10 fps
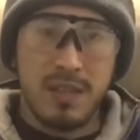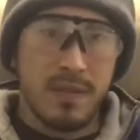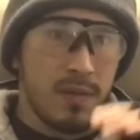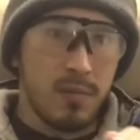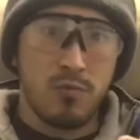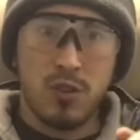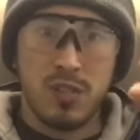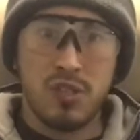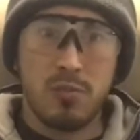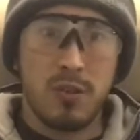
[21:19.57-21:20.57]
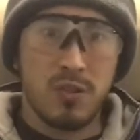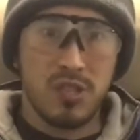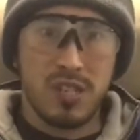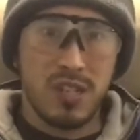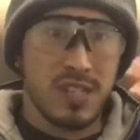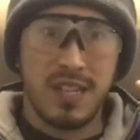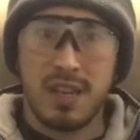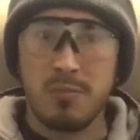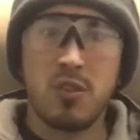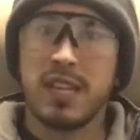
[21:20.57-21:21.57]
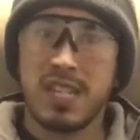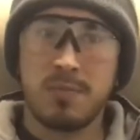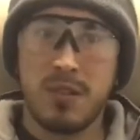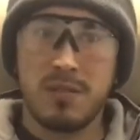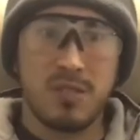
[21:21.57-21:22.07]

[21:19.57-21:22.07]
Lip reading: If I'm wrong, I do apologize. Like I said, I'm not an expert,